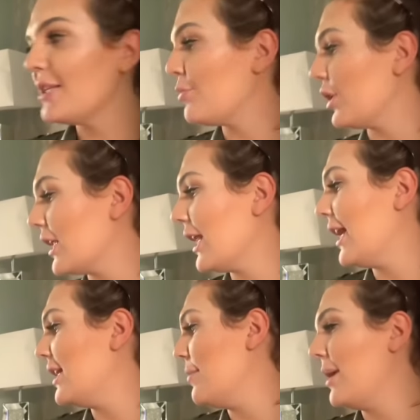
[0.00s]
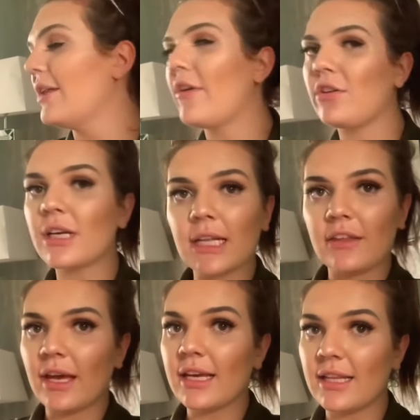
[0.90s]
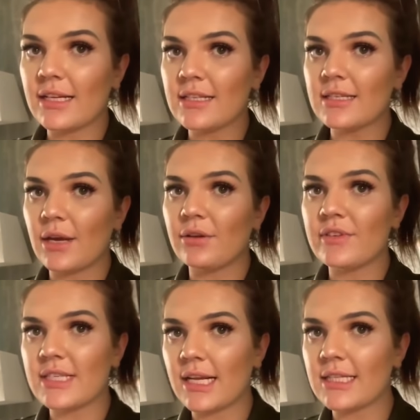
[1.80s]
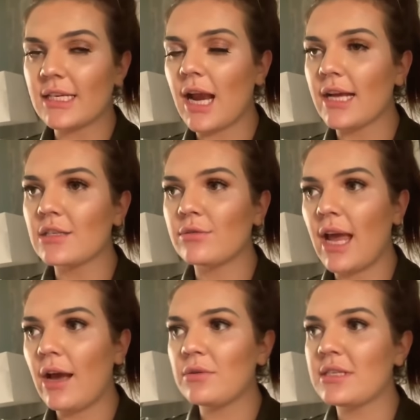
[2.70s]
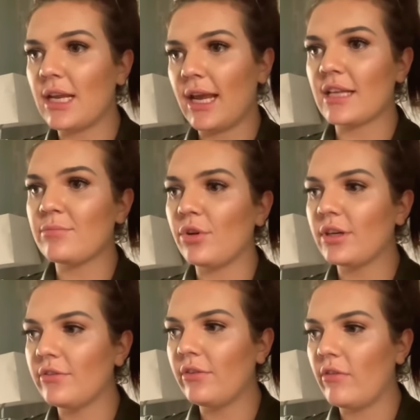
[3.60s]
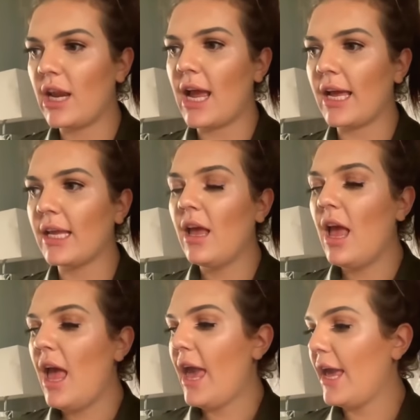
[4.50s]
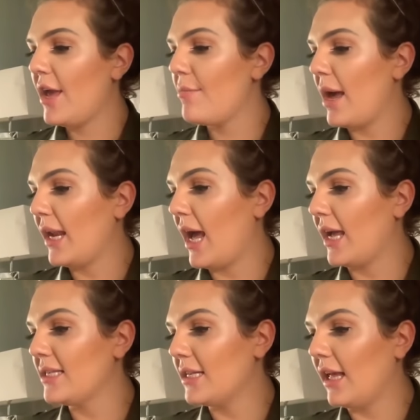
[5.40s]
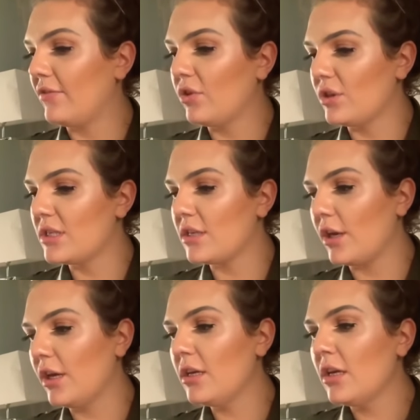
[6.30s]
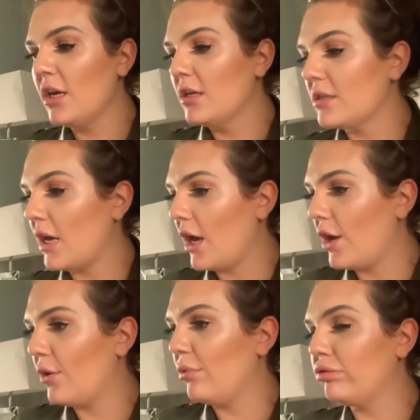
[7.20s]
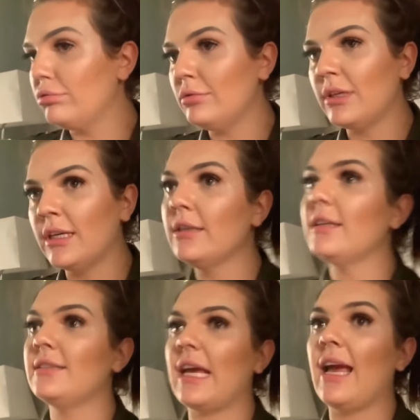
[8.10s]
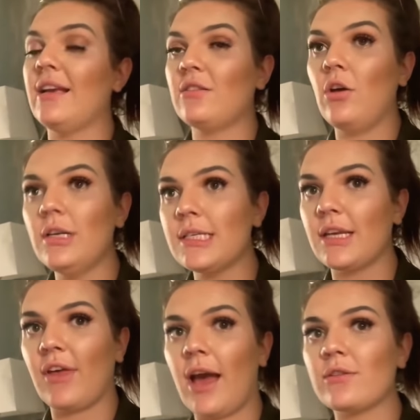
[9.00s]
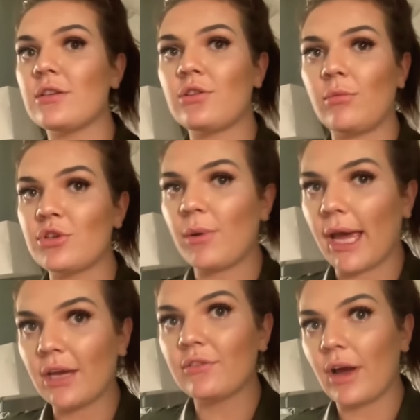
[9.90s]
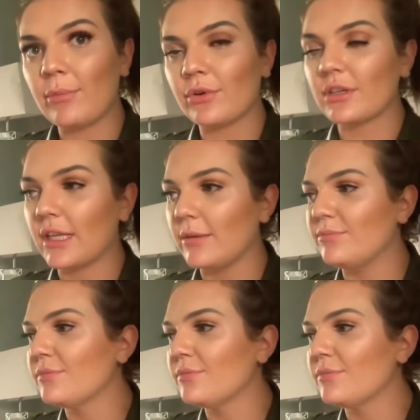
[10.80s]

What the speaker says: Brooklyn made it very clear that he'd like to stay with his dad tonight. So now Steve has Brooklyn for the night, and I still have Hudson. So it's honestly, the house is so much quieter without Brooklyn.